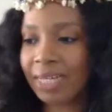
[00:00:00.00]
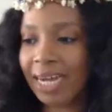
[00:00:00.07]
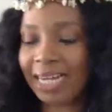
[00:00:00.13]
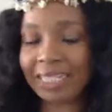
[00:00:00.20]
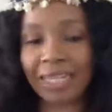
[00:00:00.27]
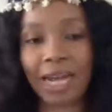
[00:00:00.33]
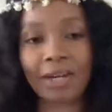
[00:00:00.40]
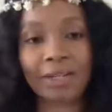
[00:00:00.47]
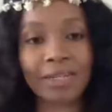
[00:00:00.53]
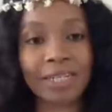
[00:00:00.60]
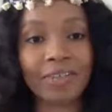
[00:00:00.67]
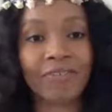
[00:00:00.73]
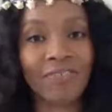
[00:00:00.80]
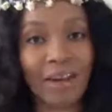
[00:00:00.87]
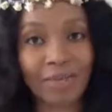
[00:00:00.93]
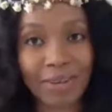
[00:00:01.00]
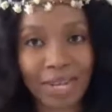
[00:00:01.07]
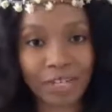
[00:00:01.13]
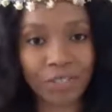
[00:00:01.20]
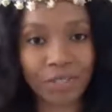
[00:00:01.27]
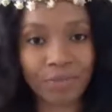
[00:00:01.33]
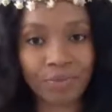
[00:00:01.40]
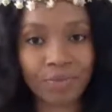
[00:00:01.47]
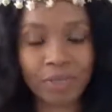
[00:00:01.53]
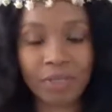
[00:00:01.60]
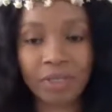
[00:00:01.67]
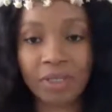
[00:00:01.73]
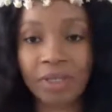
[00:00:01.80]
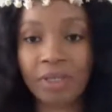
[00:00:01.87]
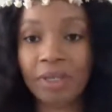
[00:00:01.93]
I title it Foundation.
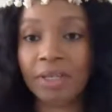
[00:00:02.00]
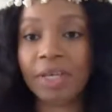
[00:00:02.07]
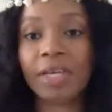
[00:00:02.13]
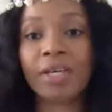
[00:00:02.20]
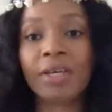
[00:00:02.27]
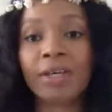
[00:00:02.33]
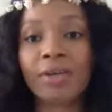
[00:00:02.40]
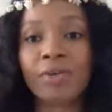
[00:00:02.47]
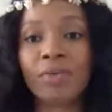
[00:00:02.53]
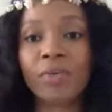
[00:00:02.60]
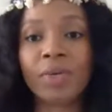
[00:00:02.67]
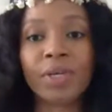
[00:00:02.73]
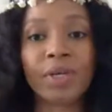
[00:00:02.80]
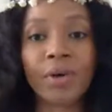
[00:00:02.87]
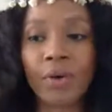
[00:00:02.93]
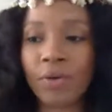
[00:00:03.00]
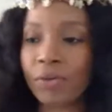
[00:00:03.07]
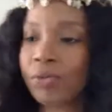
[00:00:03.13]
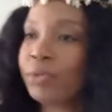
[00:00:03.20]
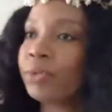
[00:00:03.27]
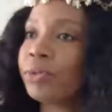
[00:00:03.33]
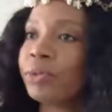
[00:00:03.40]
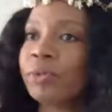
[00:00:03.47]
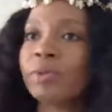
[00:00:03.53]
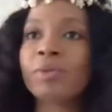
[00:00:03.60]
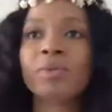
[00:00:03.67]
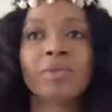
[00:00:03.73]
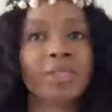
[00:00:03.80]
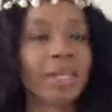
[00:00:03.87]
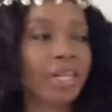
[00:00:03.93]
And we go
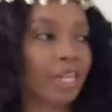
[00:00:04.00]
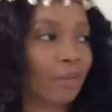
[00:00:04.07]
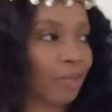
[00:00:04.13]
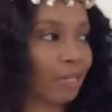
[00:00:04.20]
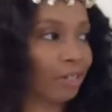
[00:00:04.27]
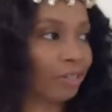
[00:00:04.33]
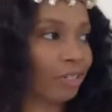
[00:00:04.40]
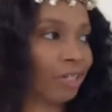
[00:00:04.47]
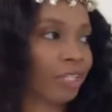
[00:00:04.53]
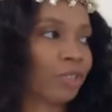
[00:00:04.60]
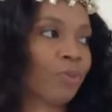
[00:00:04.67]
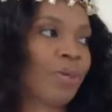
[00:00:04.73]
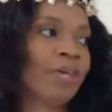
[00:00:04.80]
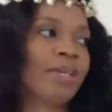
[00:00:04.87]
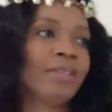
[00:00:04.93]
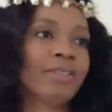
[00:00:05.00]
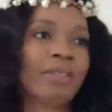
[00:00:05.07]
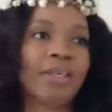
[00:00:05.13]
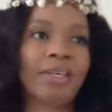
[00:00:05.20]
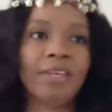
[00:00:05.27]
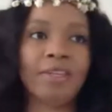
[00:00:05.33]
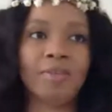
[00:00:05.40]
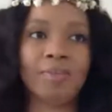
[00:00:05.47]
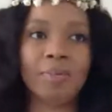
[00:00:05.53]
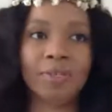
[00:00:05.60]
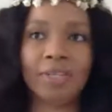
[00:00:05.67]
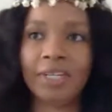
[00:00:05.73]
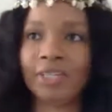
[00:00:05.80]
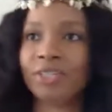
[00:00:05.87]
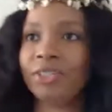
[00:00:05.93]
through setting up energetic space and
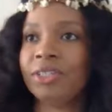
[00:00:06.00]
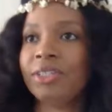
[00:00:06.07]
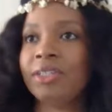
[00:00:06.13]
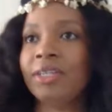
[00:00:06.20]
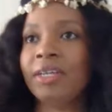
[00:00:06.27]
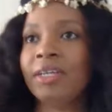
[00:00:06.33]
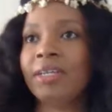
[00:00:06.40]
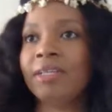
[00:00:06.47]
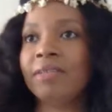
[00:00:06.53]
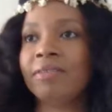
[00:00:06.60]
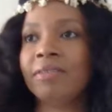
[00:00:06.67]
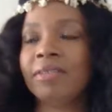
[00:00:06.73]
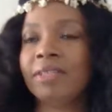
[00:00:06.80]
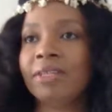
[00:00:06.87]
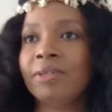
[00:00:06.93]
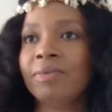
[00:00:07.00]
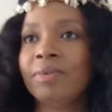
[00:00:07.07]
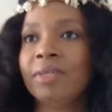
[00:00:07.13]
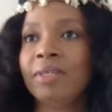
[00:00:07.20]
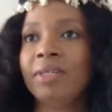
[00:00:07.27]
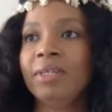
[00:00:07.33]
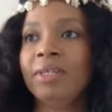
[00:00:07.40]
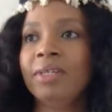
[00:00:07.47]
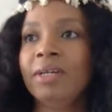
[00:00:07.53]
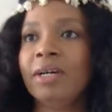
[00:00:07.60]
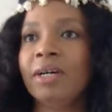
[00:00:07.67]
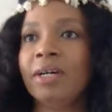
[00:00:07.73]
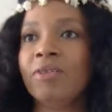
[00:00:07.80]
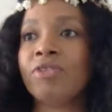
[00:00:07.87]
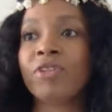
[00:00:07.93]
protection and,
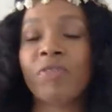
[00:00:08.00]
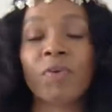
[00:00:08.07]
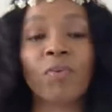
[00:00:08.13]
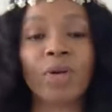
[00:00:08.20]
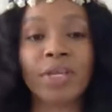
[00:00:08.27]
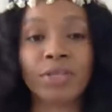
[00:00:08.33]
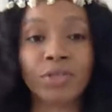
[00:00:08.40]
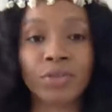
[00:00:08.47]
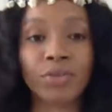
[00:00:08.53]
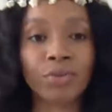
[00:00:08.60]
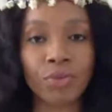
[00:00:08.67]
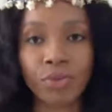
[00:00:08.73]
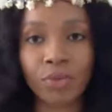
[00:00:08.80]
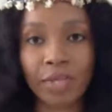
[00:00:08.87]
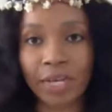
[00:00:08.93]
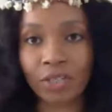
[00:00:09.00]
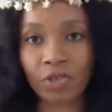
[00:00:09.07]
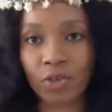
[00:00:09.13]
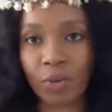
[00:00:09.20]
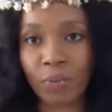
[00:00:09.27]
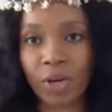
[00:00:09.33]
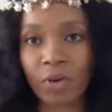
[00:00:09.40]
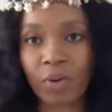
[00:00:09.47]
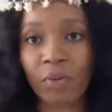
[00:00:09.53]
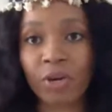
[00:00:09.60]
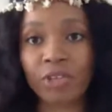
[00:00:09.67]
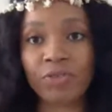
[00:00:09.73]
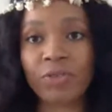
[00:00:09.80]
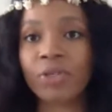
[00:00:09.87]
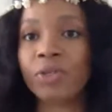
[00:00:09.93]
different ways to do that so you can pick what
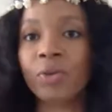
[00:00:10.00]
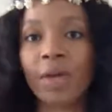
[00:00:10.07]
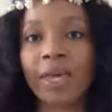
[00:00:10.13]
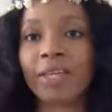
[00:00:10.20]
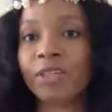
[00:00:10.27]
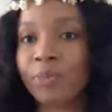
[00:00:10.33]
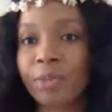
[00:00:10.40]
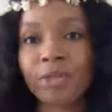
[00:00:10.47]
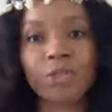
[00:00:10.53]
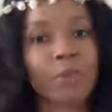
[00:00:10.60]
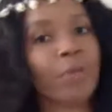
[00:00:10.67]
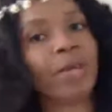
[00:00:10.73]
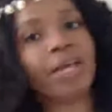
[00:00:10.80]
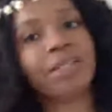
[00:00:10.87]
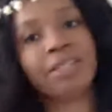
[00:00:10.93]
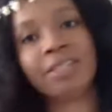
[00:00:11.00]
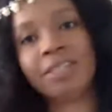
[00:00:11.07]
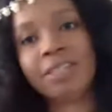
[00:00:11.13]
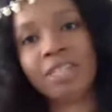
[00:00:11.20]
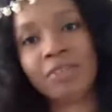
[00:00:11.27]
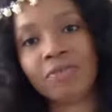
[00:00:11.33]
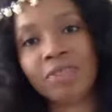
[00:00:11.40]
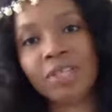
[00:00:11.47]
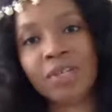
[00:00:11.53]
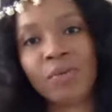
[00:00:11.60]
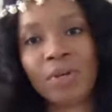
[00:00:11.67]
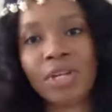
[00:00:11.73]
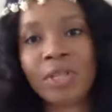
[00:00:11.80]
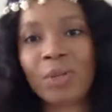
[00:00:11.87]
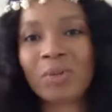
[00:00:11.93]
works for you. And spiritual baths is definitely
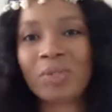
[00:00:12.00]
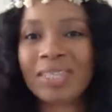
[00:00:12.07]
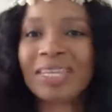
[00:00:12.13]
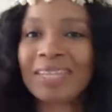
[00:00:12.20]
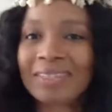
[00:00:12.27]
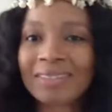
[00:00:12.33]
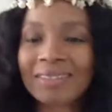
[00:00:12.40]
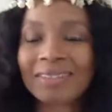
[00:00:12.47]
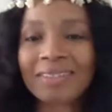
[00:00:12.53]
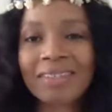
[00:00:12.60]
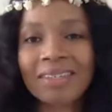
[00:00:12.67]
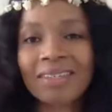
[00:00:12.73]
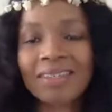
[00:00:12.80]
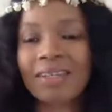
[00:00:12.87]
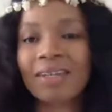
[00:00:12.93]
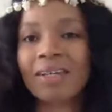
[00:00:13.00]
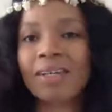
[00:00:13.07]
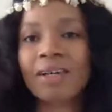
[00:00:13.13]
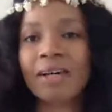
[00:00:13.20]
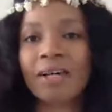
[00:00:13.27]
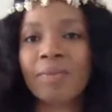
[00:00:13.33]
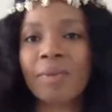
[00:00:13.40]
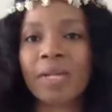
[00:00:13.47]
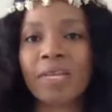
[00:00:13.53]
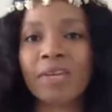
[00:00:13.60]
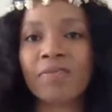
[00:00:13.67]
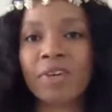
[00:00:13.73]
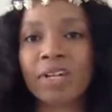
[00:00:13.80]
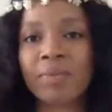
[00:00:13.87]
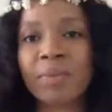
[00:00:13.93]
one of those things. And I
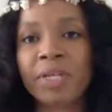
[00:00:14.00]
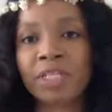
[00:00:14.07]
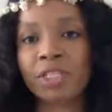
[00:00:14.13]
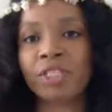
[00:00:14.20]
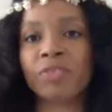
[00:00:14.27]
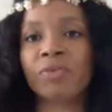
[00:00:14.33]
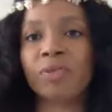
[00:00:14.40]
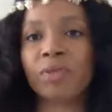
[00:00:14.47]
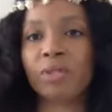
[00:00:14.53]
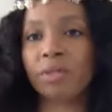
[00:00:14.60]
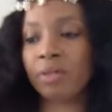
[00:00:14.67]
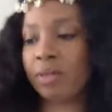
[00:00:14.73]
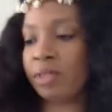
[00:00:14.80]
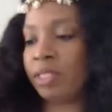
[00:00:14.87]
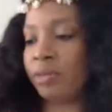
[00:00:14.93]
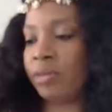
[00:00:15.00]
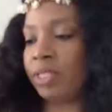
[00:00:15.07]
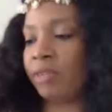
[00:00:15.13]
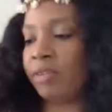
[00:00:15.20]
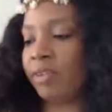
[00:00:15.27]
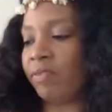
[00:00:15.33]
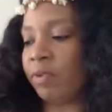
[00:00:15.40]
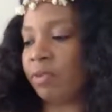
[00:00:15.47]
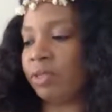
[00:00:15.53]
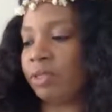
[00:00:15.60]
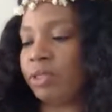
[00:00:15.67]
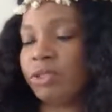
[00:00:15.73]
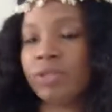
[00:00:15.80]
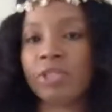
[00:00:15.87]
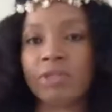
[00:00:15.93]
give recommendations for some stuff that folks
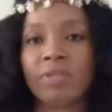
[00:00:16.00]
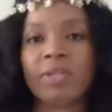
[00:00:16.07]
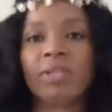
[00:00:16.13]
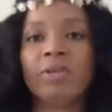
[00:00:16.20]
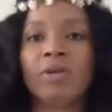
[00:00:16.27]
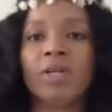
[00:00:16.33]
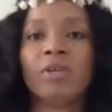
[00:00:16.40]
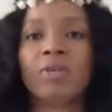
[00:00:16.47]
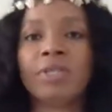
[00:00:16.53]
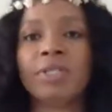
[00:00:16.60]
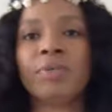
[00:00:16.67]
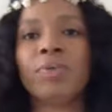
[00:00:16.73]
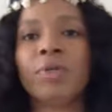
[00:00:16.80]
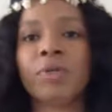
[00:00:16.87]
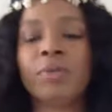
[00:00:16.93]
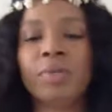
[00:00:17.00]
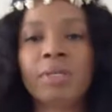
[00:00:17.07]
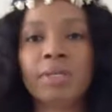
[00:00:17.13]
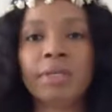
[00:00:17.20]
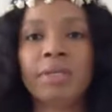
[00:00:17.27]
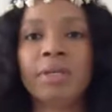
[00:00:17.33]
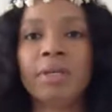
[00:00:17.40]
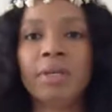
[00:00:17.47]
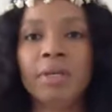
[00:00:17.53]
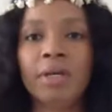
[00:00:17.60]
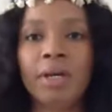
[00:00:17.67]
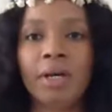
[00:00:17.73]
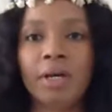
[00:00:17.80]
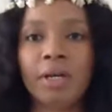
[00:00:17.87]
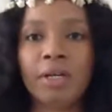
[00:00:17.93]
can use if they don't already work with
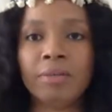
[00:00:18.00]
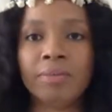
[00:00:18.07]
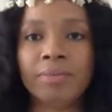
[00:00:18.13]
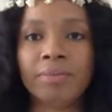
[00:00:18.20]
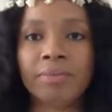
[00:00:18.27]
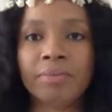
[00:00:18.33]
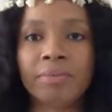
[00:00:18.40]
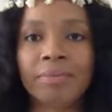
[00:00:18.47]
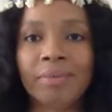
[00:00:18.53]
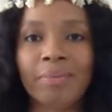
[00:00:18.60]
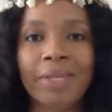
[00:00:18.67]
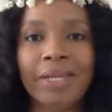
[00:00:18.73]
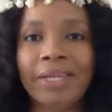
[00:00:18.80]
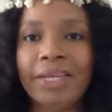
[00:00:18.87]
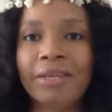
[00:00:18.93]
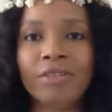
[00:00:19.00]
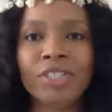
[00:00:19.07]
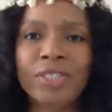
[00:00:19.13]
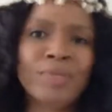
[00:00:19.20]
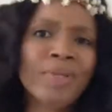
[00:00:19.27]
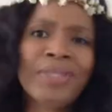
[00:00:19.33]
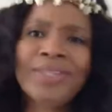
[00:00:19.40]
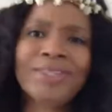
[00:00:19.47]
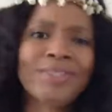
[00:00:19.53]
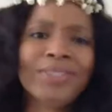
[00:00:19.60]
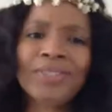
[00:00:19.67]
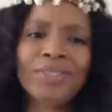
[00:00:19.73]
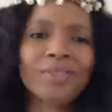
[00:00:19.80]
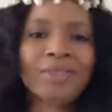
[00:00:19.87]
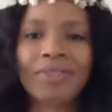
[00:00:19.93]
plant energy. But
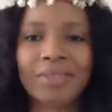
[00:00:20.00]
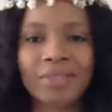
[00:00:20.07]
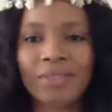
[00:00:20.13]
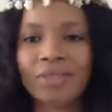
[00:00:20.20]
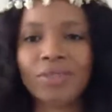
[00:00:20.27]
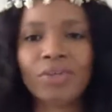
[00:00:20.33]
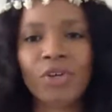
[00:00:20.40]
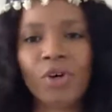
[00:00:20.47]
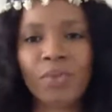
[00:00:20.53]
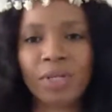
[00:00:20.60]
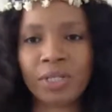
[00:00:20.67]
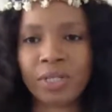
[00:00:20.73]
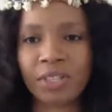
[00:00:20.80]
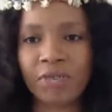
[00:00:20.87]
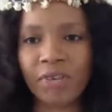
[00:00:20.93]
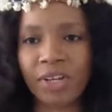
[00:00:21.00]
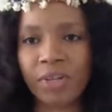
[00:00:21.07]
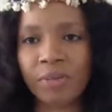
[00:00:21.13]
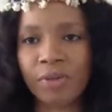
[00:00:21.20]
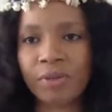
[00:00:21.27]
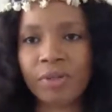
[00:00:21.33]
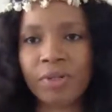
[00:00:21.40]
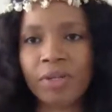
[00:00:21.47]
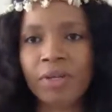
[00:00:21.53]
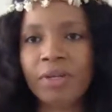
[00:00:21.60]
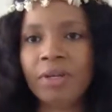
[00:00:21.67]
there's so much that's available.